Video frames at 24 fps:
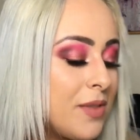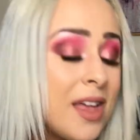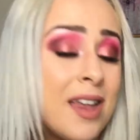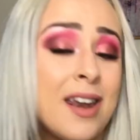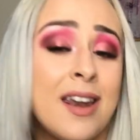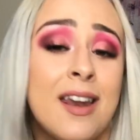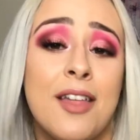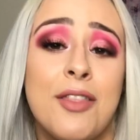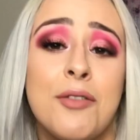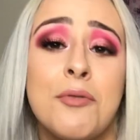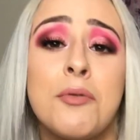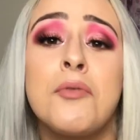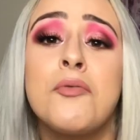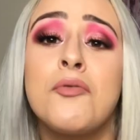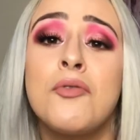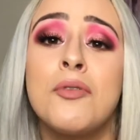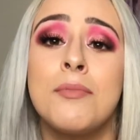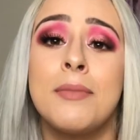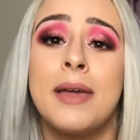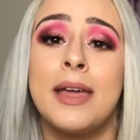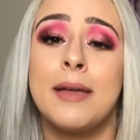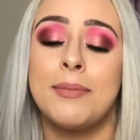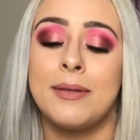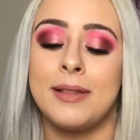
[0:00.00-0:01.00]
Another one
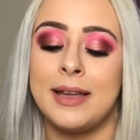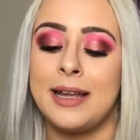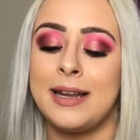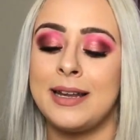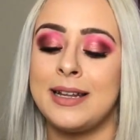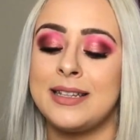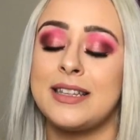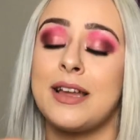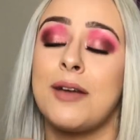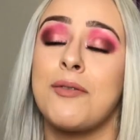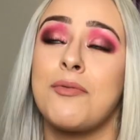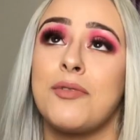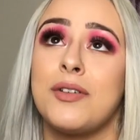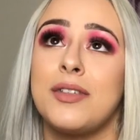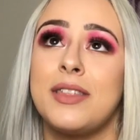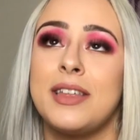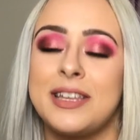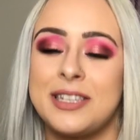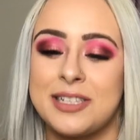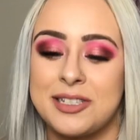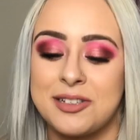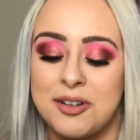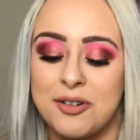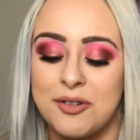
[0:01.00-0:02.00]
from Maybelline is, I'm
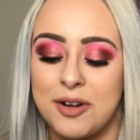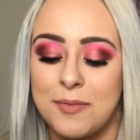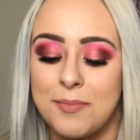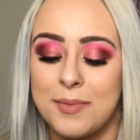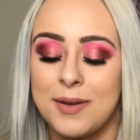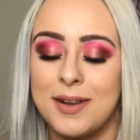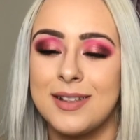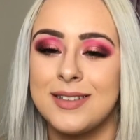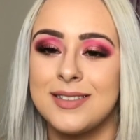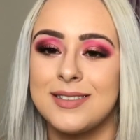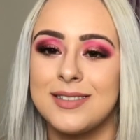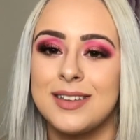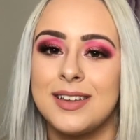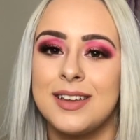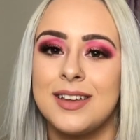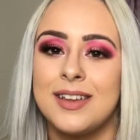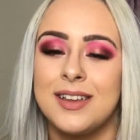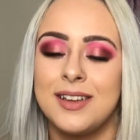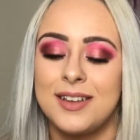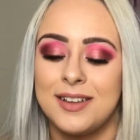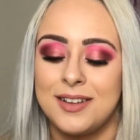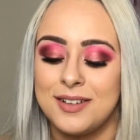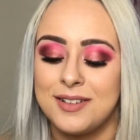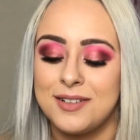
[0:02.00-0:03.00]
really sorry, but it's
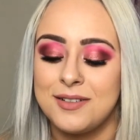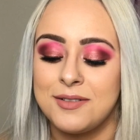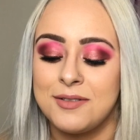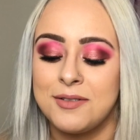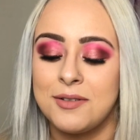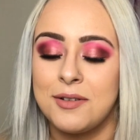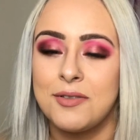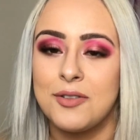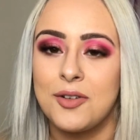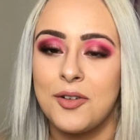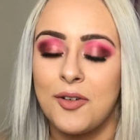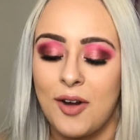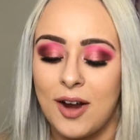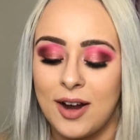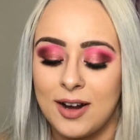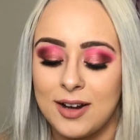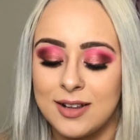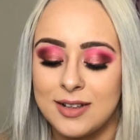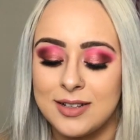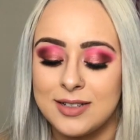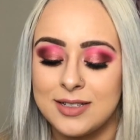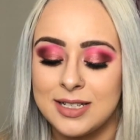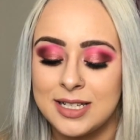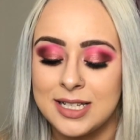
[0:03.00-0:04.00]
not the
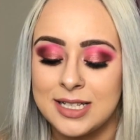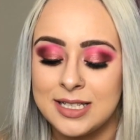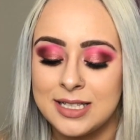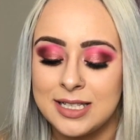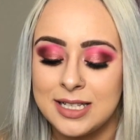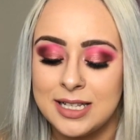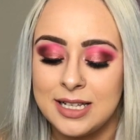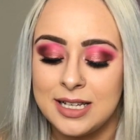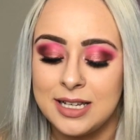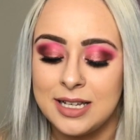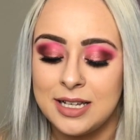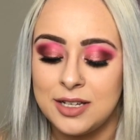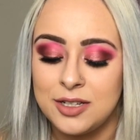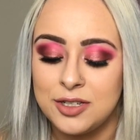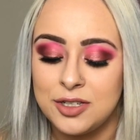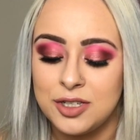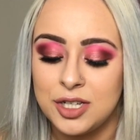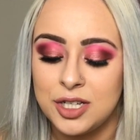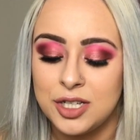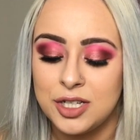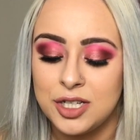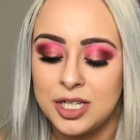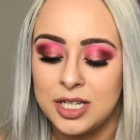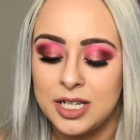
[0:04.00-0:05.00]
greatest, is the
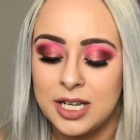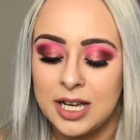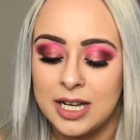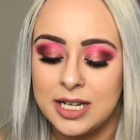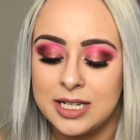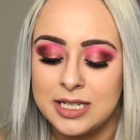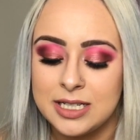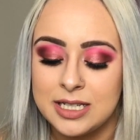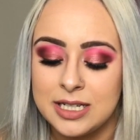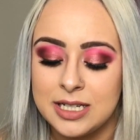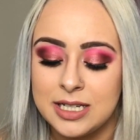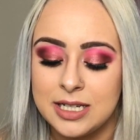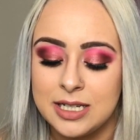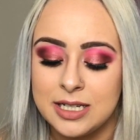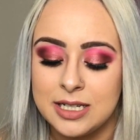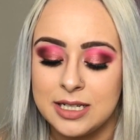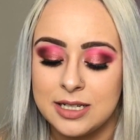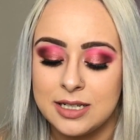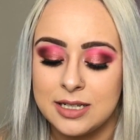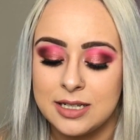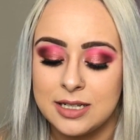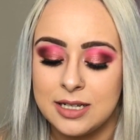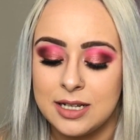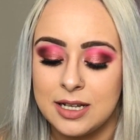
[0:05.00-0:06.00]
Gigi
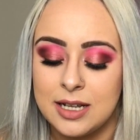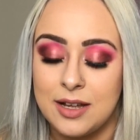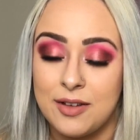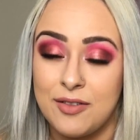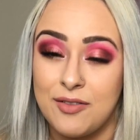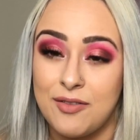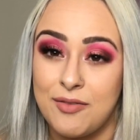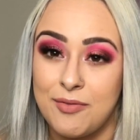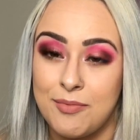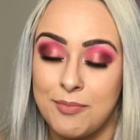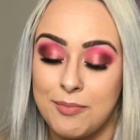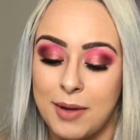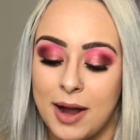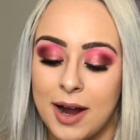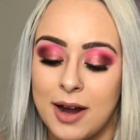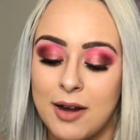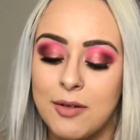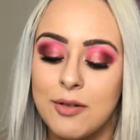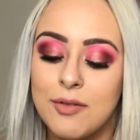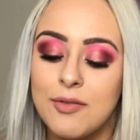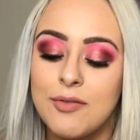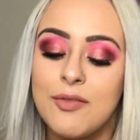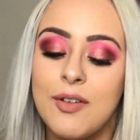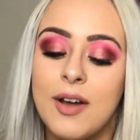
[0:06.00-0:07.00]
Hadid
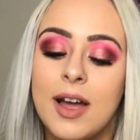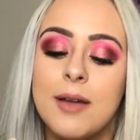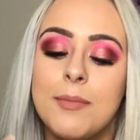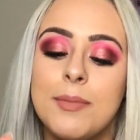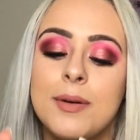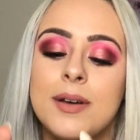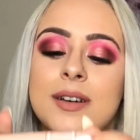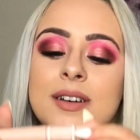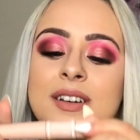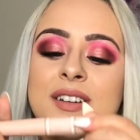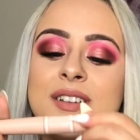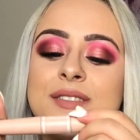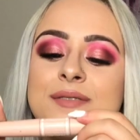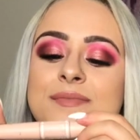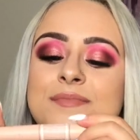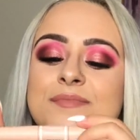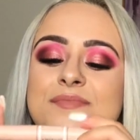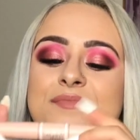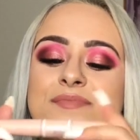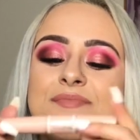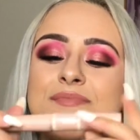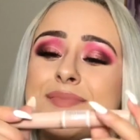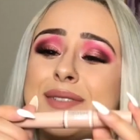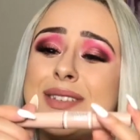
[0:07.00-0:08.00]
Microfiber
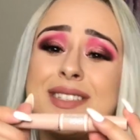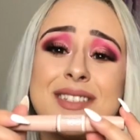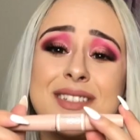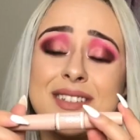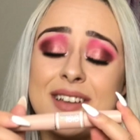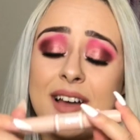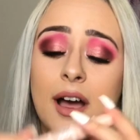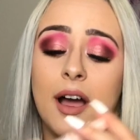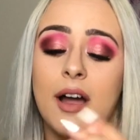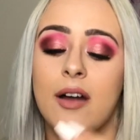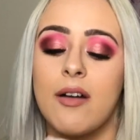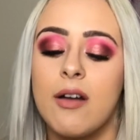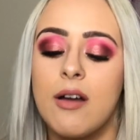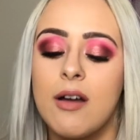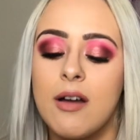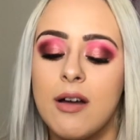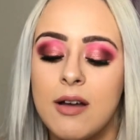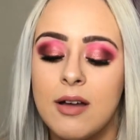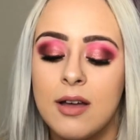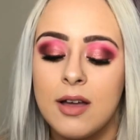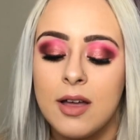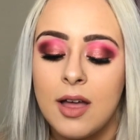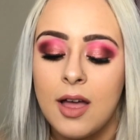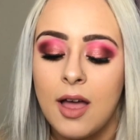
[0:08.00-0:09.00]

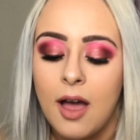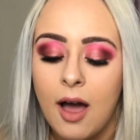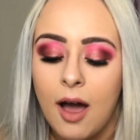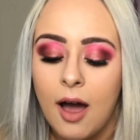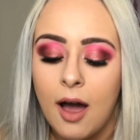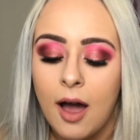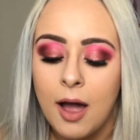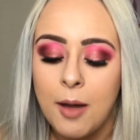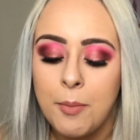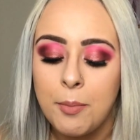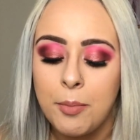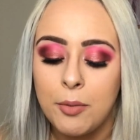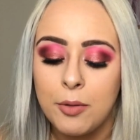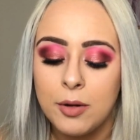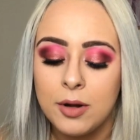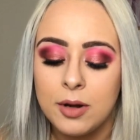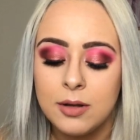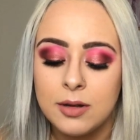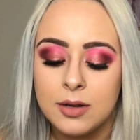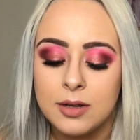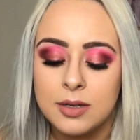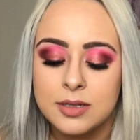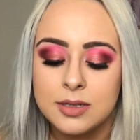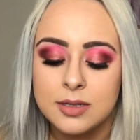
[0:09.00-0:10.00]
Mascara. I bought
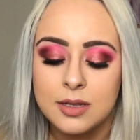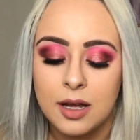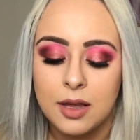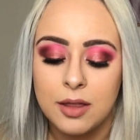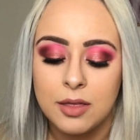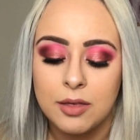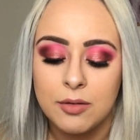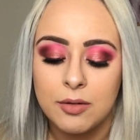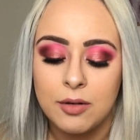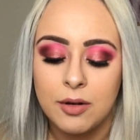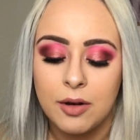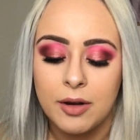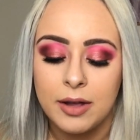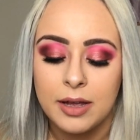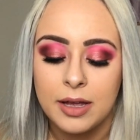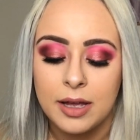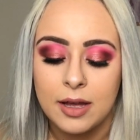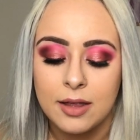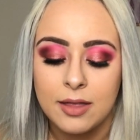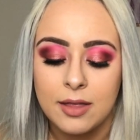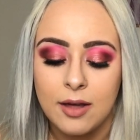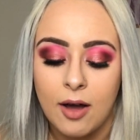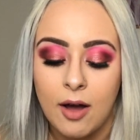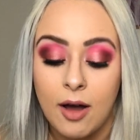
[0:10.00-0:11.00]
it because I thought, oh
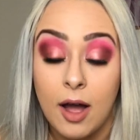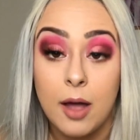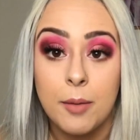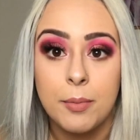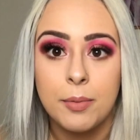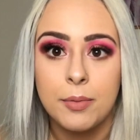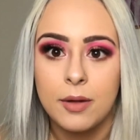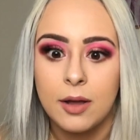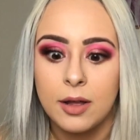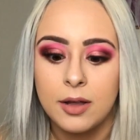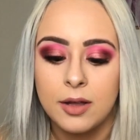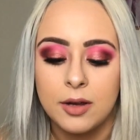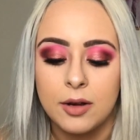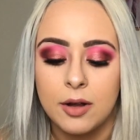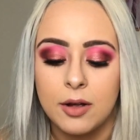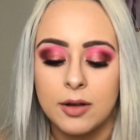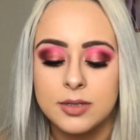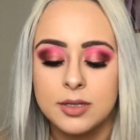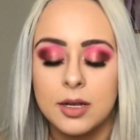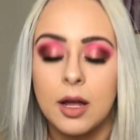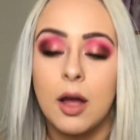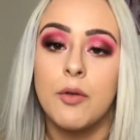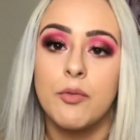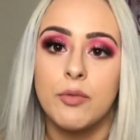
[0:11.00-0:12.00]
yeah, the hype, you know, I
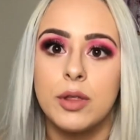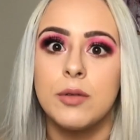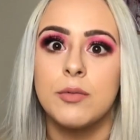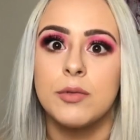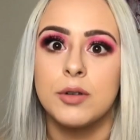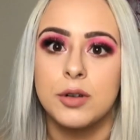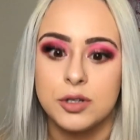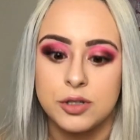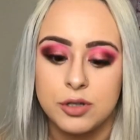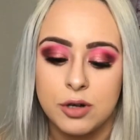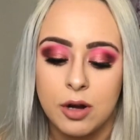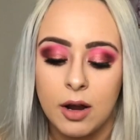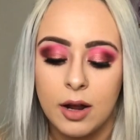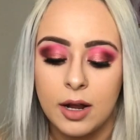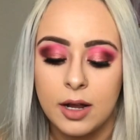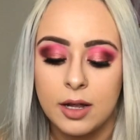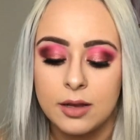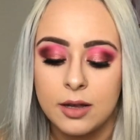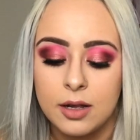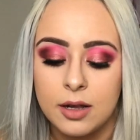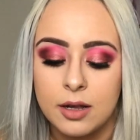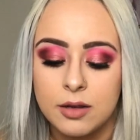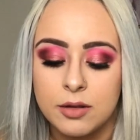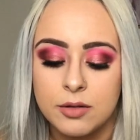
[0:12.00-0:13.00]
was like, I really want to try
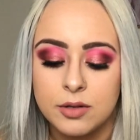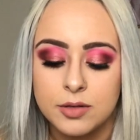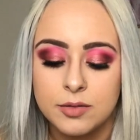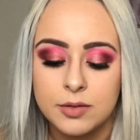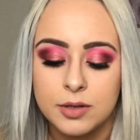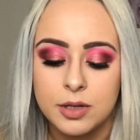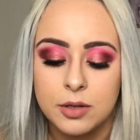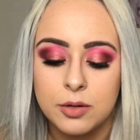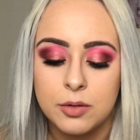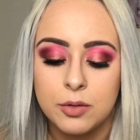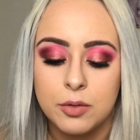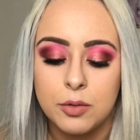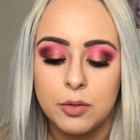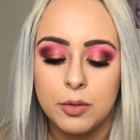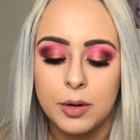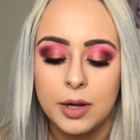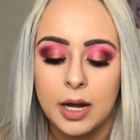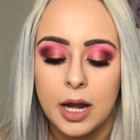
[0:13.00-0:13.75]
it. Like, it looks really cool.